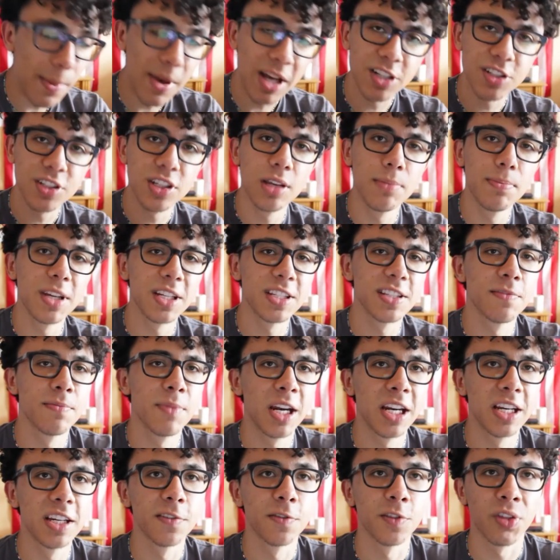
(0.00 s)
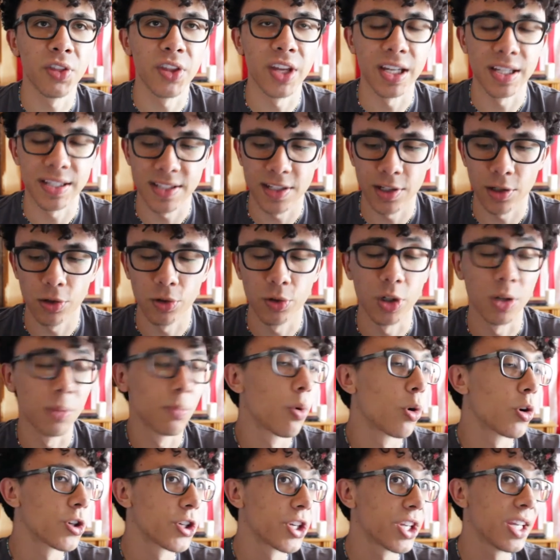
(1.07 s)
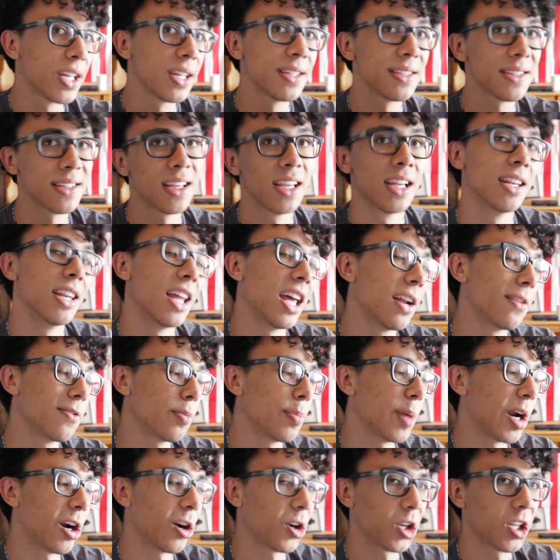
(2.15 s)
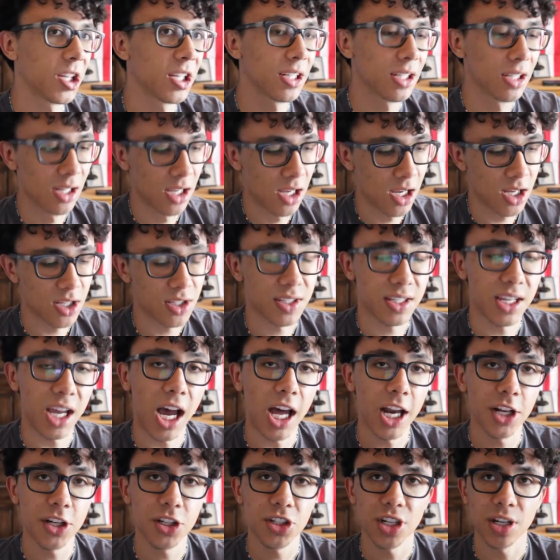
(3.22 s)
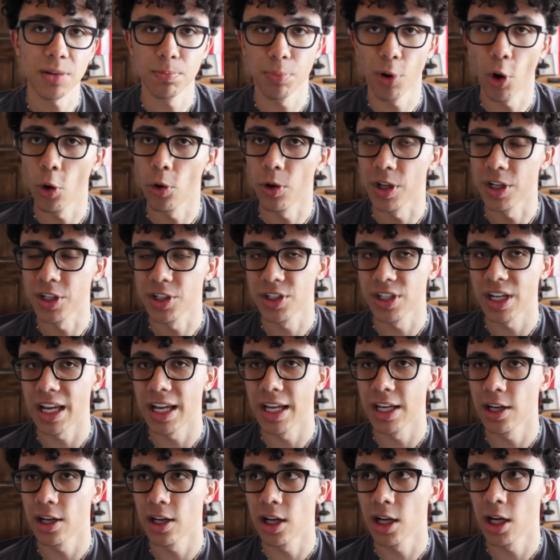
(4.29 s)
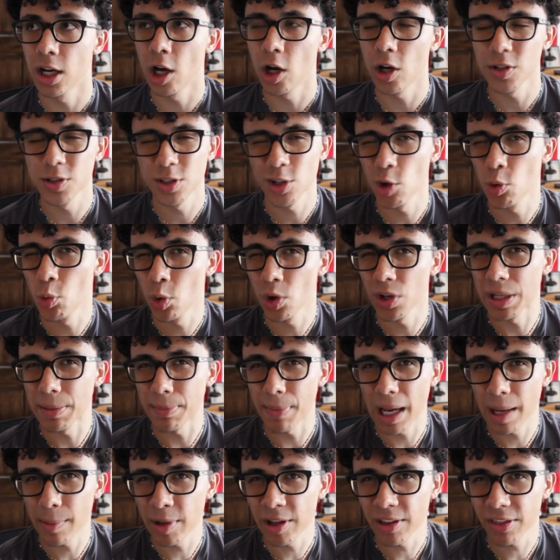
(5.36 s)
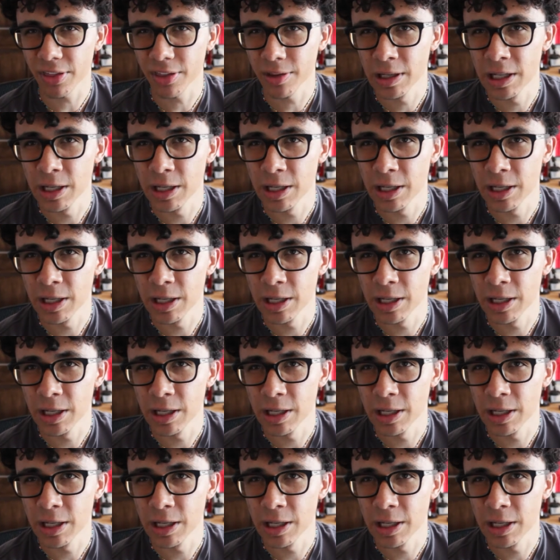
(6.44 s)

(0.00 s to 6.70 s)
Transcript: I'm actually a mix of many different things, including Portuguese, Native American, Scottish and Polish, and uh, also woolly mammoth,